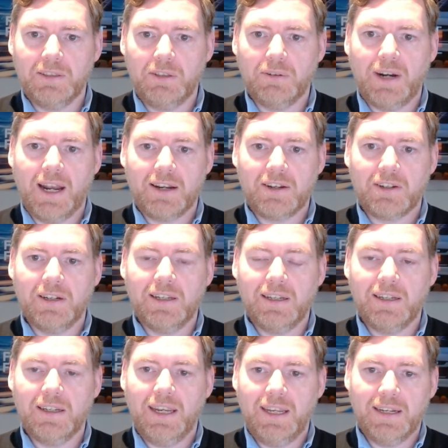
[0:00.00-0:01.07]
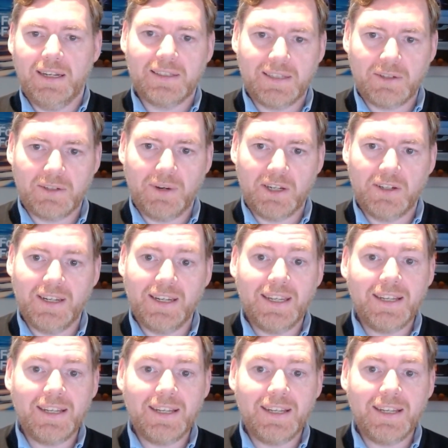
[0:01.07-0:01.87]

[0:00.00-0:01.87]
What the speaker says: you're actually in a situation it